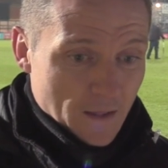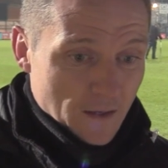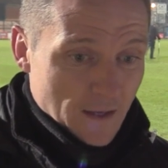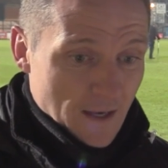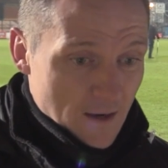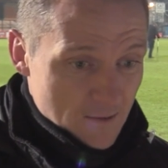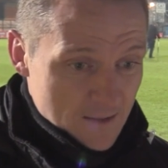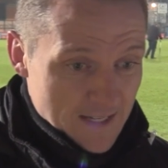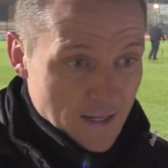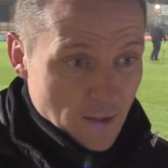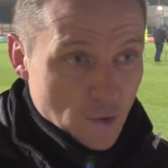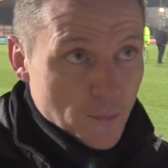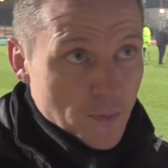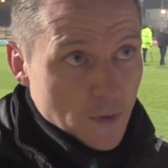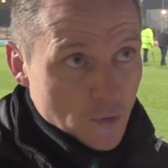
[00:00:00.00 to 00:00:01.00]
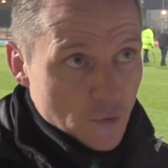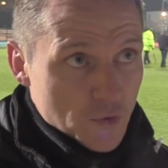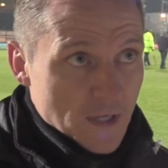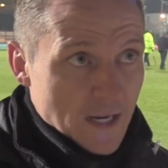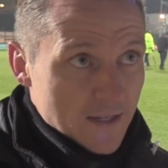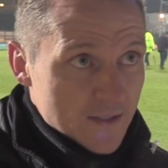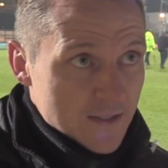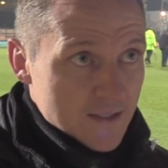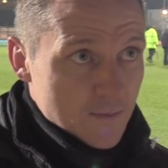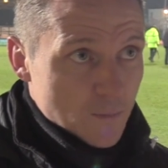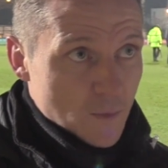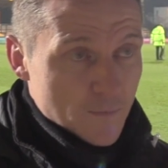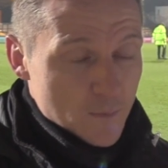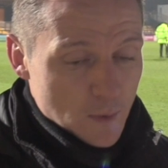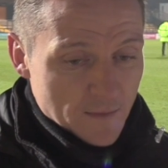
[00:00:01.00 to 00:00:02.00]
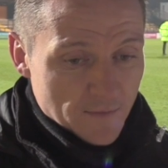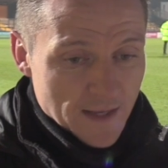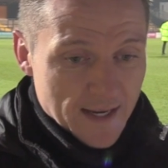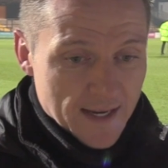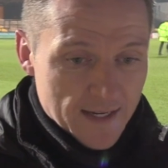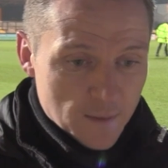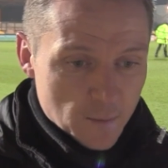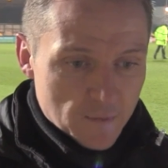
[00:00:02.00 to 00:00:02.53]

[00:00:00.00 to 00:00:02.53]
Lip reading: Kieran's had a couple of good chances with the header.